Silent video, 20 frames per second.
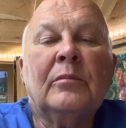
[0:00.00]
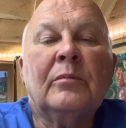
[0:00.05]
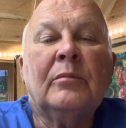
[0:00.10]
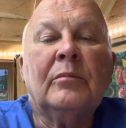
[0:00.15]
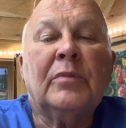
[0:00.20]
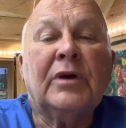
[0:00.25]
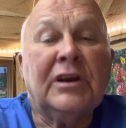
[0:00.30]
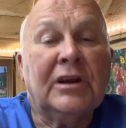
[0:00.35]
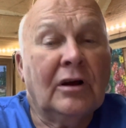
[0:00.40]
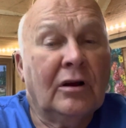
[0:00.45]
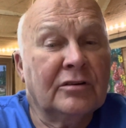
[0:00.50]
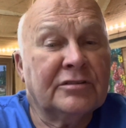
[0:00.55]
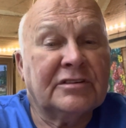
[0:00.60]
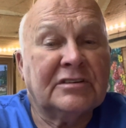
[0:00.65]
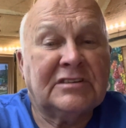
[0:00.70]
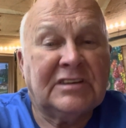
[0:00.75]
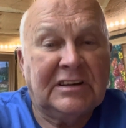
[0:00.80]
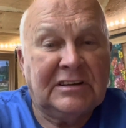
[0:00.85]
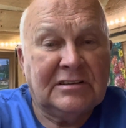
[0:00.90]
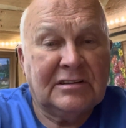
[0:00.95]
But he also
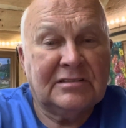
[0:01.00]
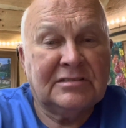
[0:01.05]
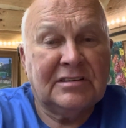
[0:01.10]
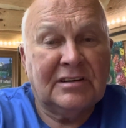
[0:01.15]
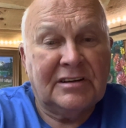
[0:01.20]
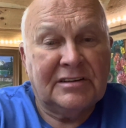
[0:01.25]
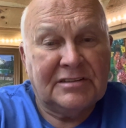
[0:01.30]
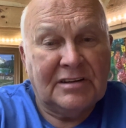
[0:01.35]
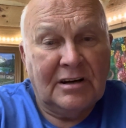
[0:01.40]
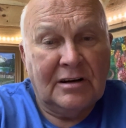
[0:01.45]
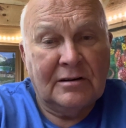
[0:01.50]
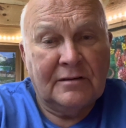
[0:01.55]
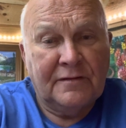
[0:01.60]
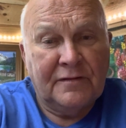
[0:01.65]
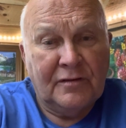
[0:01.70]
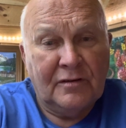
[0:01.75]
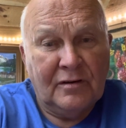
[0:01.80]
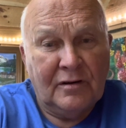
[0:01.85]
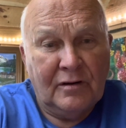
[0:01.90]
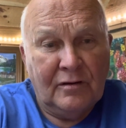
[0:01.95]
teaches that it's hard
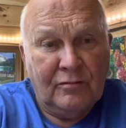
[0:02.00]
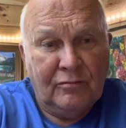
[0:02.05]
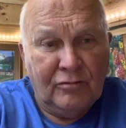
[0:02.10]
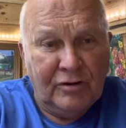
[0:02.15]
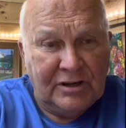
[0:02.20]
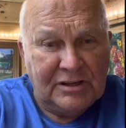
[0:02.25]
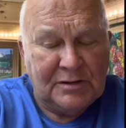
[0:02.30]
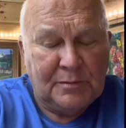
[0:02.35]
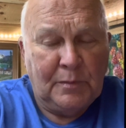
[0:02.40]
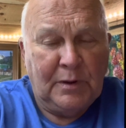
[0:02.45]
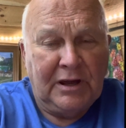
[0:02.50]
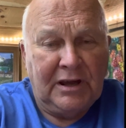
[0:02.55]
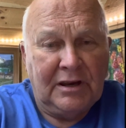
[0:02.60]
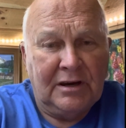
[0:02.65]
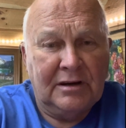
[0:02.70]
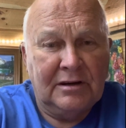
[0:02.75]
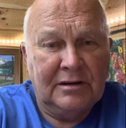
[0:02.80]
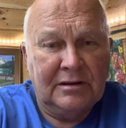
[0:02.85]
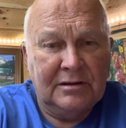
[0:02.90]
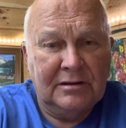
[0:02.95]
for a rich
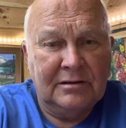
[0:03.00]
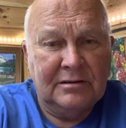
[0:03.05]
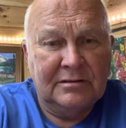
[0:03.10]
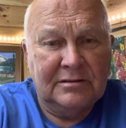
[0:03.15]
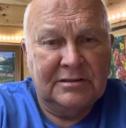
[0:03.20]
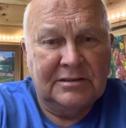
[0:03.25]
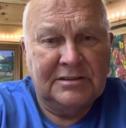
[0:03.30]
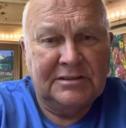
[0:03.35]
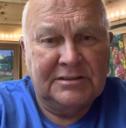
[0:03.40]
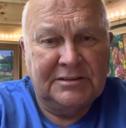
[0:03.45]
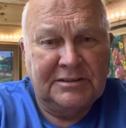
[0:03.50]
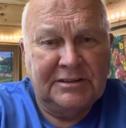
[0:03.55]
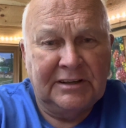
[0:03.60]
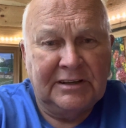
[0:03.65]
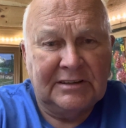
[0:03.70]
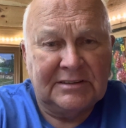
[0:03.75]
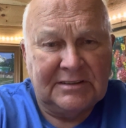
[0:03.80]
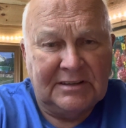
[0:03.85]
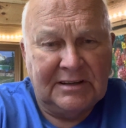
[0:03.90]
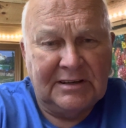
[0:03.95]
man to
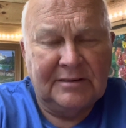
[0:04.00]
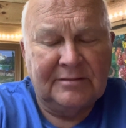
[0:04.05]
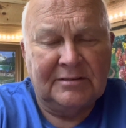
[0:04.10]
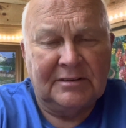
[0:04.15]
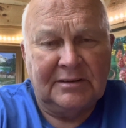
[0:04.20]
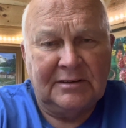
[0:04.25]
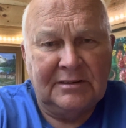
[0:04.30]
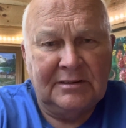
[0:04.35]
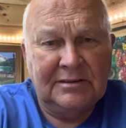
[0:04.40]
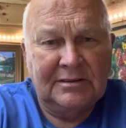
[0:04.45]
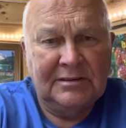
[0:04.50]
get to heaven